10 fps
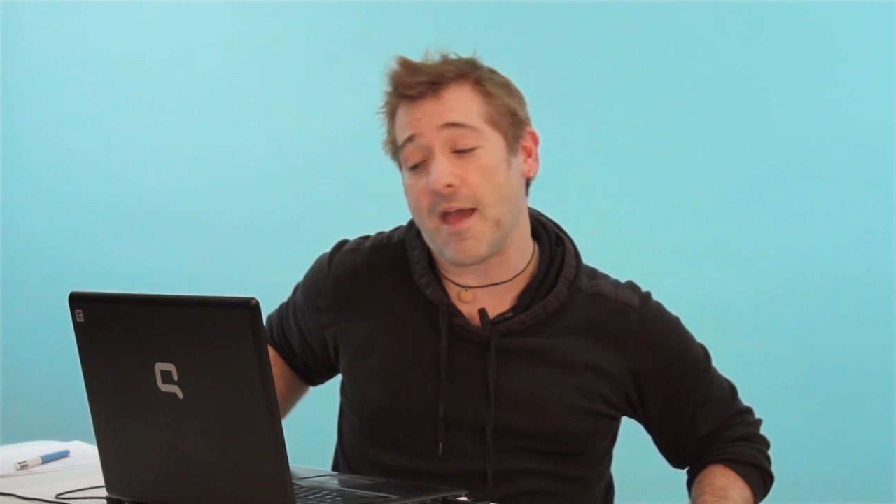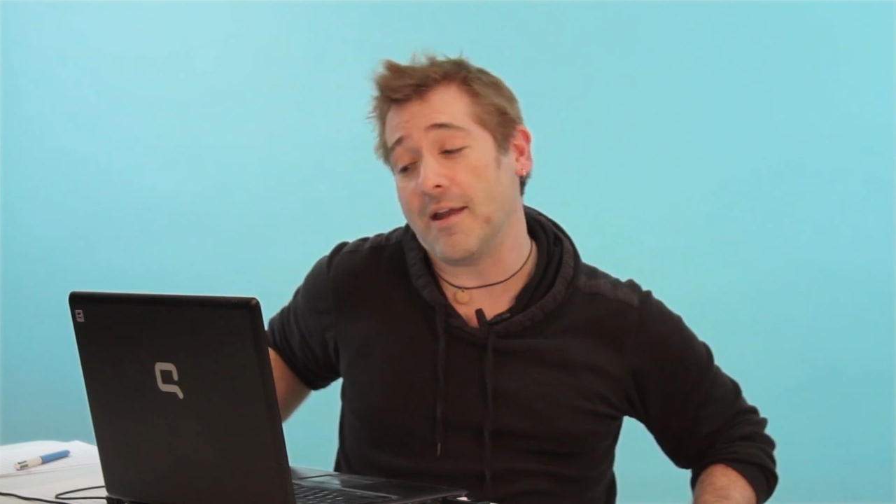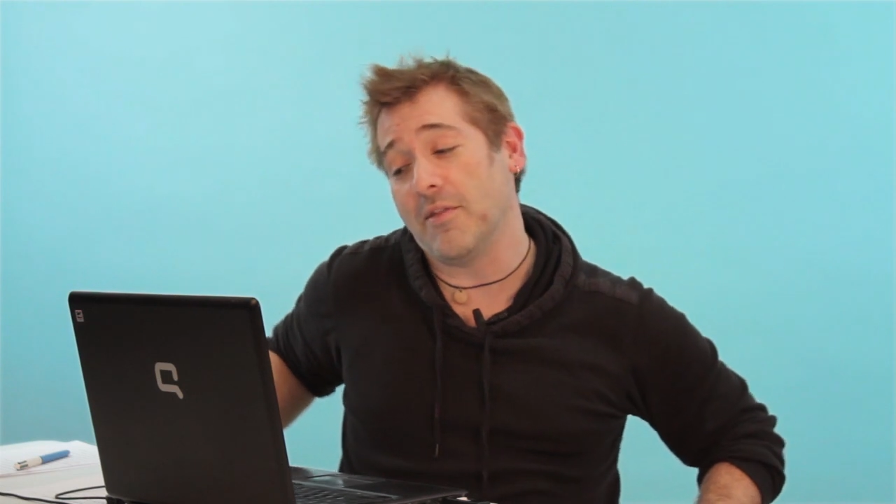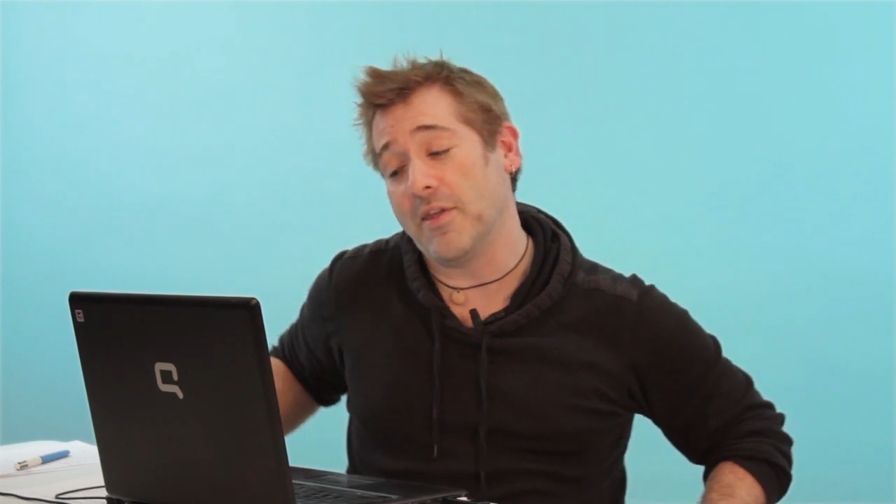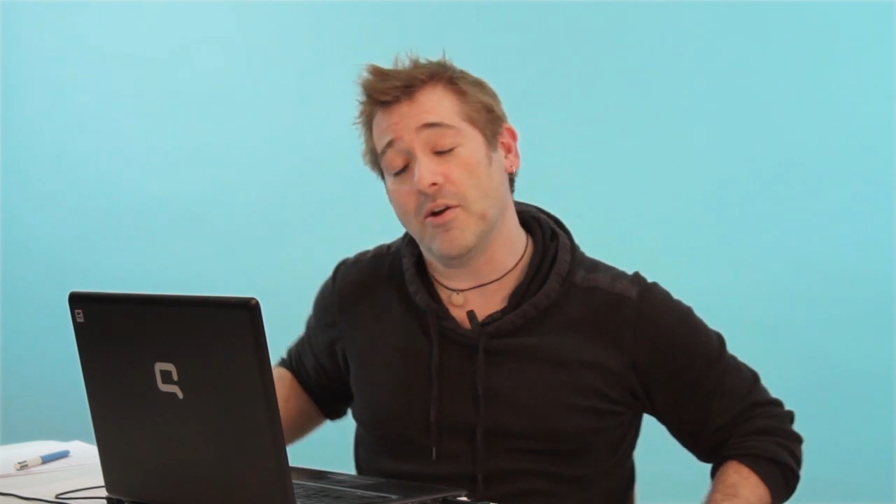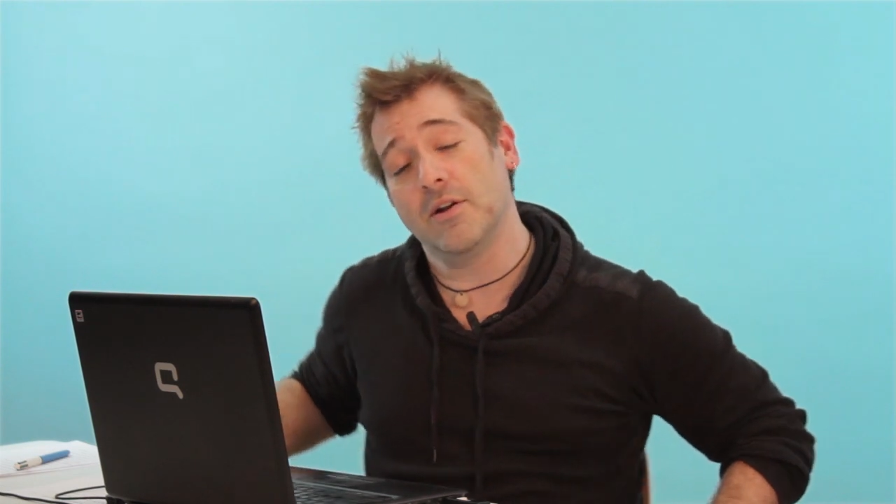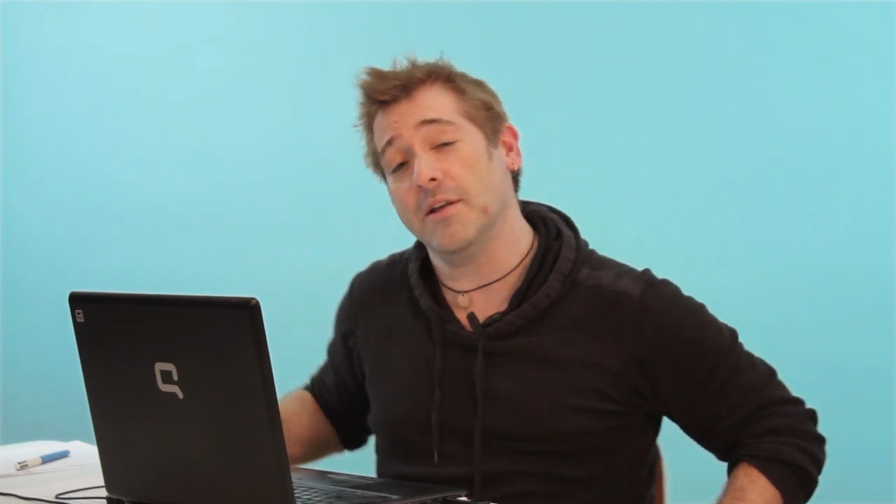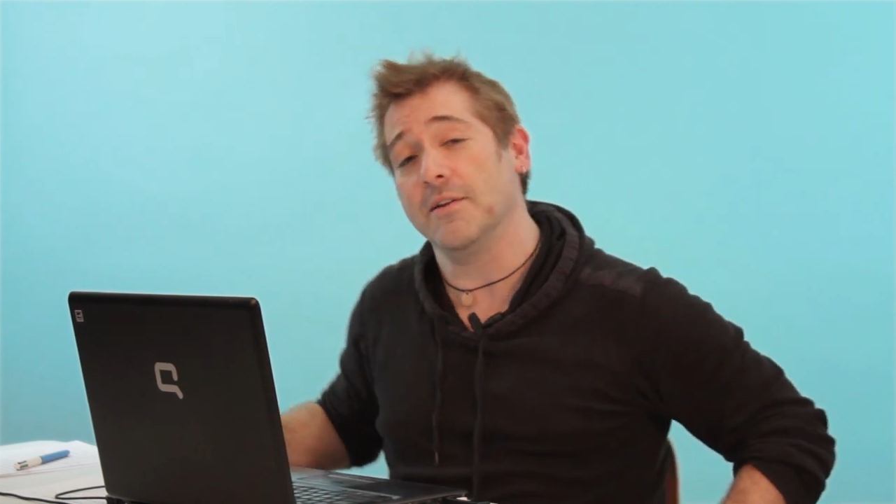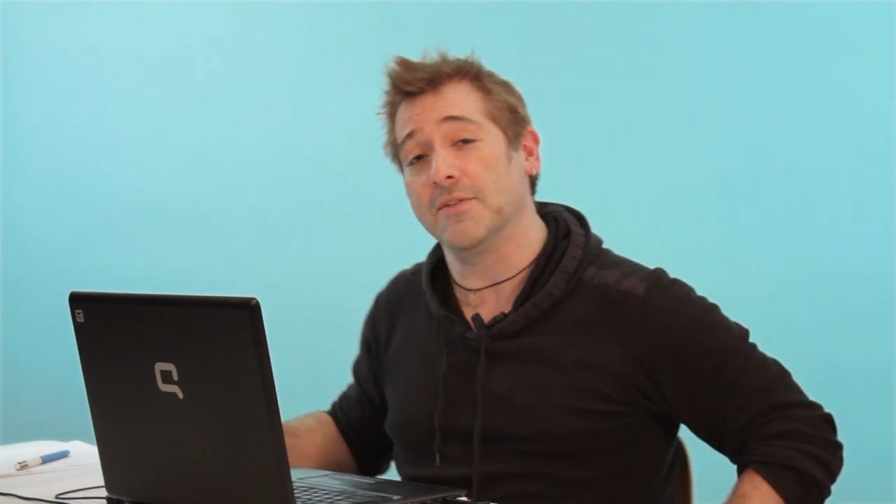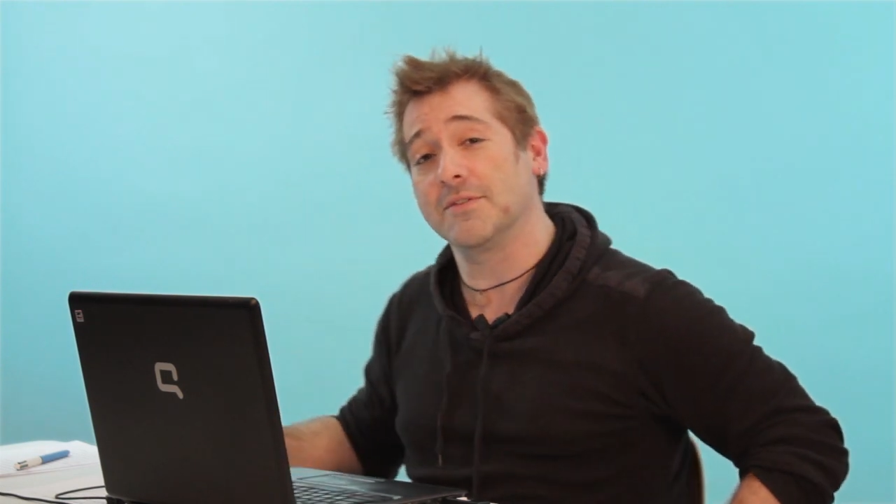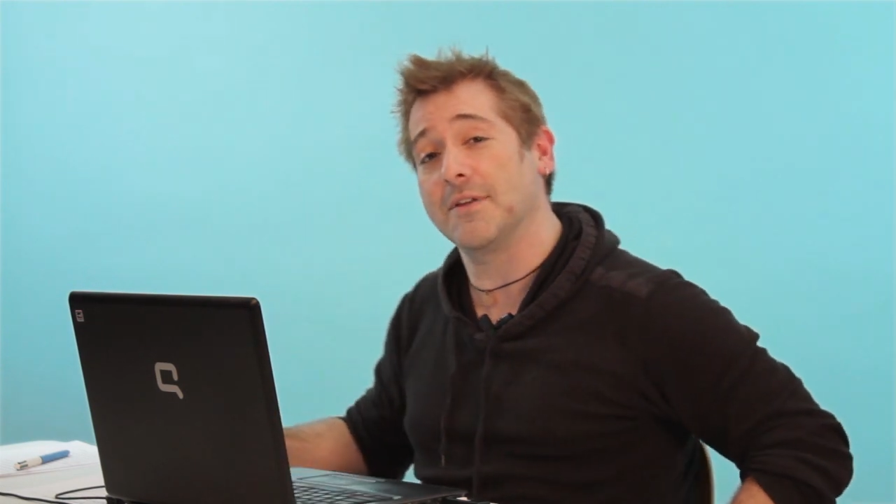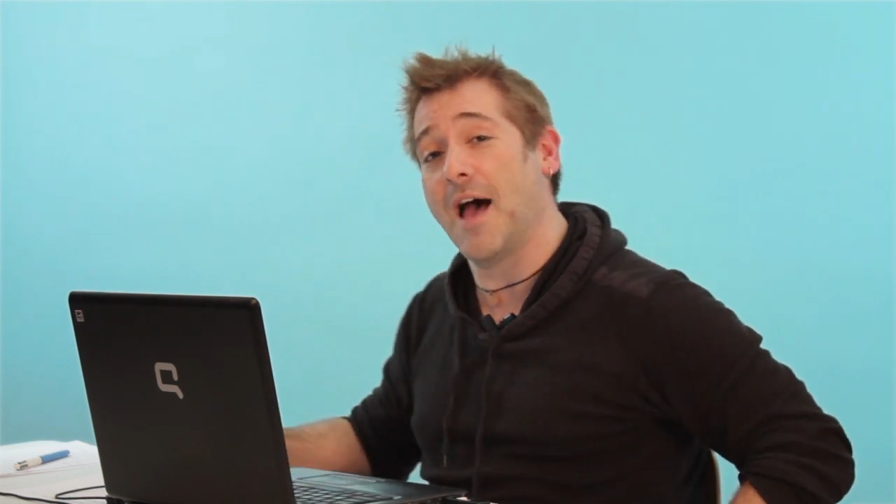and there it is.